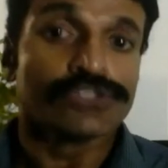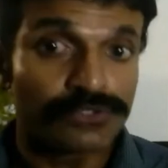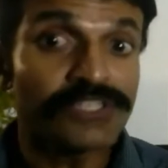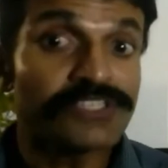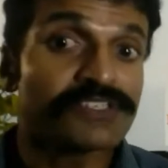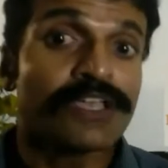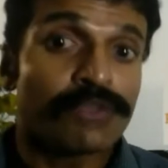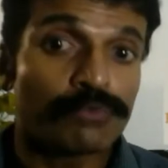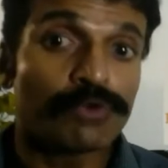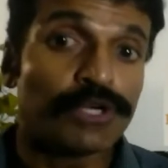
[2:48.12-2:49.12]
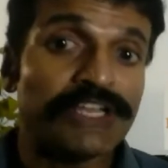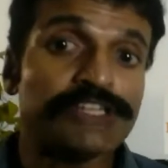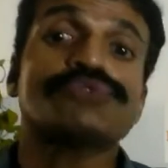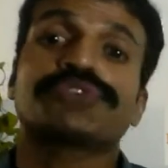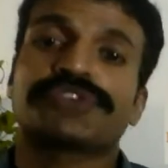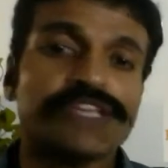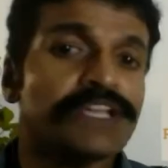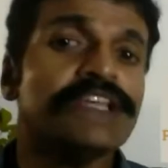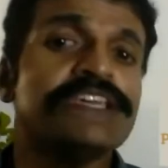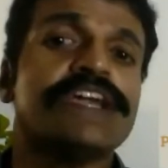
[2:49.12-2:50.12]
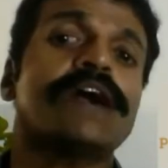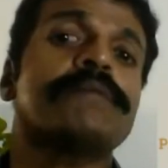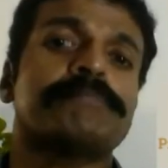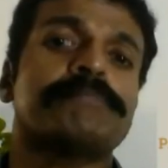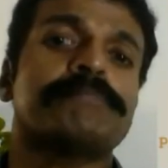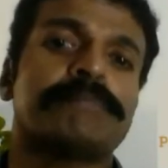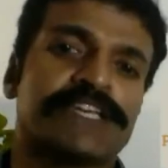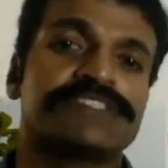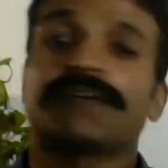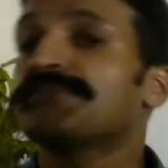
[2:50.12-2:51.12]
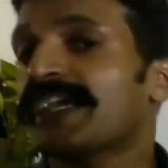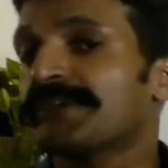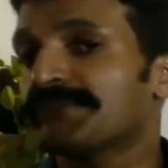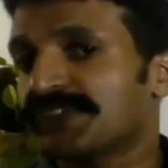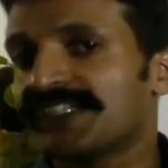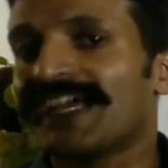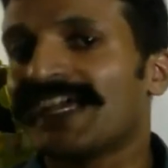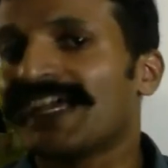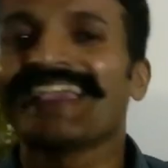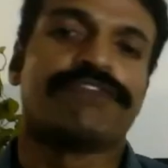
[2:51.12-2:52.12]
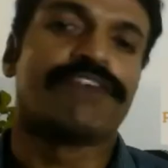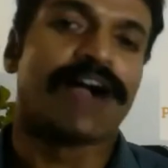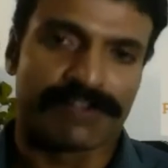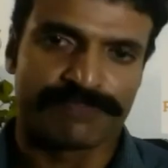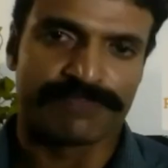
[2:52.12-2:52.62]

So, this would lead to really young patients sometimes dying of heart